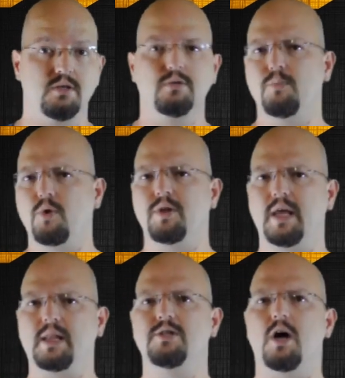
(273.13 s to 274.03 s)
they're more than
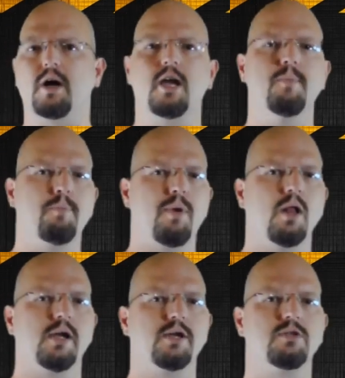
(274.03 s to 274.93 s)
likely talking about
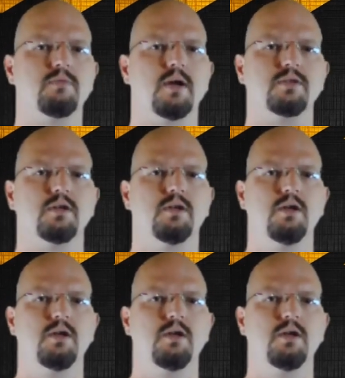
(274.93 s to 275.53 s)
polyester resin.